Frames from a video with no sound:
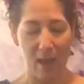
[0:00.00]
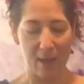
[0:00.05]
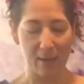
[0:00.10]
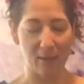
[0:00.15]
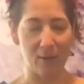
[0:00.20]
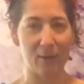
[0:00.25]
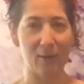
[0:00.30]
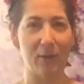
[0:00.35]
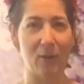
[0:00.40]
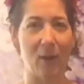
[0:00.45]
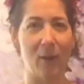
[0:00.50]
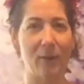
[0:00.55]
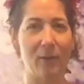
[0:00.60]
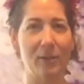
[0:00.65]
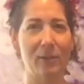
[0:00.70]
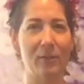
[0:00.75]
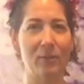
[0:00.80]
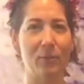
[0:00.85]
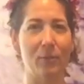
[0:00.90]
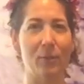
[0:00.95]
and our
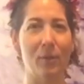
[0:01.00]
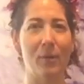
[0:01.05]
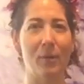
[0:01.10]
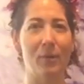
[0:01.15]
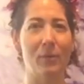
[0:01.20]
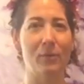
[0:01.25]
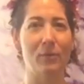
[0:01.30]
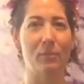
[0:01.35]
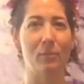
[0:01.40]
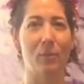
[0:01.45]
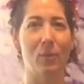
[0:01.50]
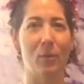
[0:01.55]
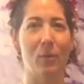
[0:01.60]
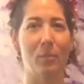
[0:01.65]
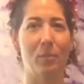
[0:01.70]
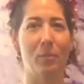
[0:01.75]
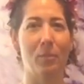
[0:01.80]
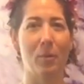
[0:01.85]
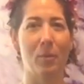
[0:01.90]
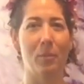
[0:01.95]
garden grows,
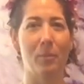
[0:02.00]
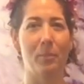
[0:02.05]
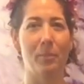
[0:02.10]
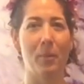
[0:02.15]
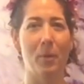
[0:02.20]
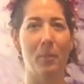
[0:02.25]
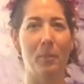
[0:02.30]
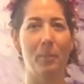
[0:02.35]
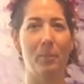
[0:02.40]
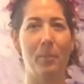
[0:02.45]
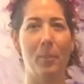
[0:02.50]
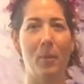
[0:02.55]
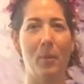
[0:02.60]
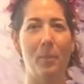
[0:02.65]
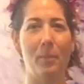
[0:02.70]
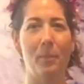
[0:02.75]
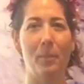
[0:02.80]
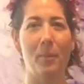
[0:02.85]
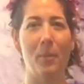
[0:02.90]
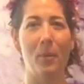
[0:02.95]
boop, boop, boop,
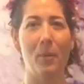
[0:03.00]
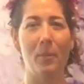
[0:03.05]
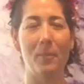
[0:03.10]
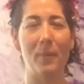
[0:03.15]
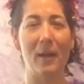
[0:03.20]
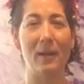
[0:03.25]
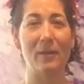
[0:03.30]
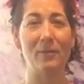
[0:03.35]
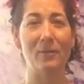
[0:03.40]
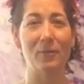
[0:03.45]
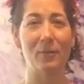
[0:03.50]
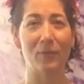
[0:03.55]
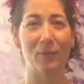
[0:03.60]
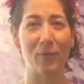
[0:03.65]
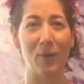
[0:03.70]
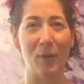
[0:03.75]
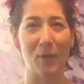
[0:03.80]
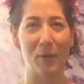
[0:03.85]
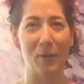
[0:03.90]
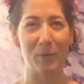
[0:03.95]
boop, boop, and
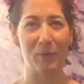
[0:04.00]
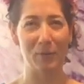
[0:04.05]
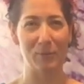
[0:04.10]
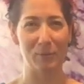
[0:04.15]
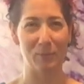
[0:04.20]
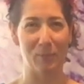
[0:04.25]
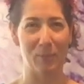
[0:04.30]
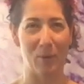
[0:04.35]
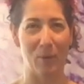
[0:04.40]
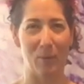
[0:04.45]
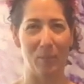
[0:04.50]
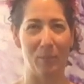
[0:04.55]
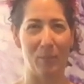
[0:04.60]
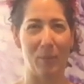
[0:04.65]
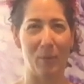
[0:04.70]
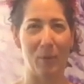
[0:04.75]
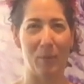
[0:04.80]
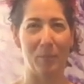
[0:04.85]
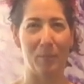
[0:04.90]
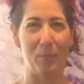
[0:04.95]
grows, boop,
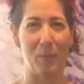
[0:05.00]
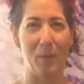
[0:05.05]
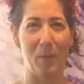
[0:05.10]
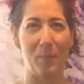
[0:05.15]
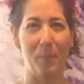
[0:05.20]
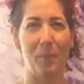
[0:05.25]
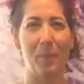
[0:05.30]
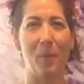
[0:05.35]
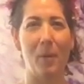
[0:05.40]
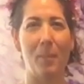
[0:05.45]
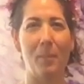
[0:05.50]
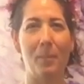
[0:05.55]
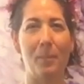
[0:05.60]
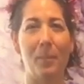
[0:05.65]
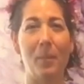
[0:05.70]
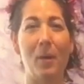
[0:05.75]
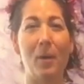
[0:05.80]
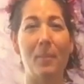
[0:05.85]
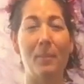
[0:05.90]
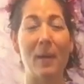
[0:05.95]
boop, boop, boop,
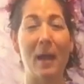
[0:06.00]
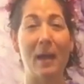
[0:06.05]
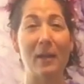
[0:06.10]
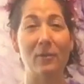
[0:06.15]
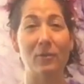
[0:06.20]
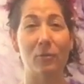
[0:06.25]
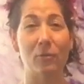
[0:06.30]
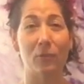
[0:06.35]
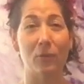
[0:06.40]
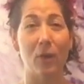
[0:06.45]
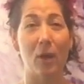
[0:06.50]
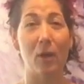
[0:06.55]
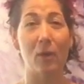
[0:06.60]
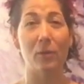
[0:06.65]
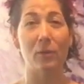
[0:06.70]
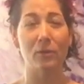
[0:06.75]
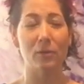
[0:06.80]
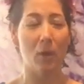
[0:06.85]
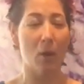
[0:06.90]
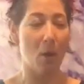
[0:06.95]
boop, and
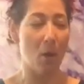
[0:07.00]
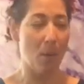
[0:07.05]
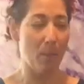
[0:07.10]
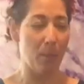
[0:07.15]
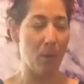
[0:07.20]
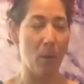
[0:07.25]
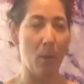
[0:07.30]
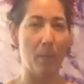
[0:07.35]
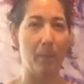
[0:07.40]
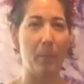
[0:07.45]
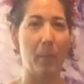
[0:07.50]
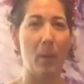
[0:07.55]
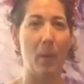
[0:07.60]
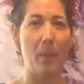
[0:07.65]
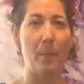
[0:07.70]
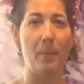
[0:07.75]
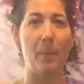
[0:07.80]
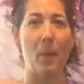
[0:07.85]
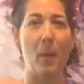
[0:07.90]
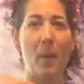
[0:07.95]
grows, boop,
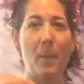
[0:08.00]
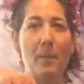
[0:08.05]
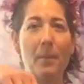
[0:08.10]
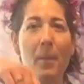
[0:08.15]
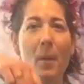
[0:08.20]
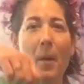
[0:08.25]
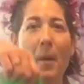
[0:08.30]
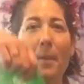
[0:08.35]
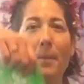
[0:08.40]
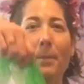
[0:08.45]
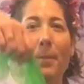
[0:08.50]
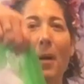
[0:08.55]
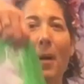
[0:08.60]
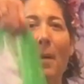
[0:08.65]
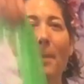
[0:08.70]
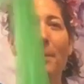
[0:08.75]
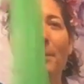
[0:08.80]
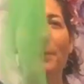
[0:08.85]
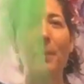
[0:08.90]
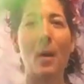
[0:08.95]
boop, boop, boop,
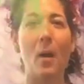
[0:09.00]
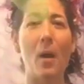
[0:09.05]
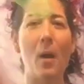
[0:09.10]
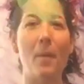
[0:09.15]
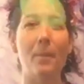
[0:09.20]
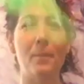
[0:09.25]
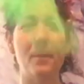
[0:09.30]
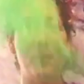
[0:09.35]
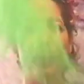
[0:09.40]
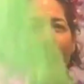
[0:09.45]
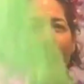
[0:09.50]
boop, boop.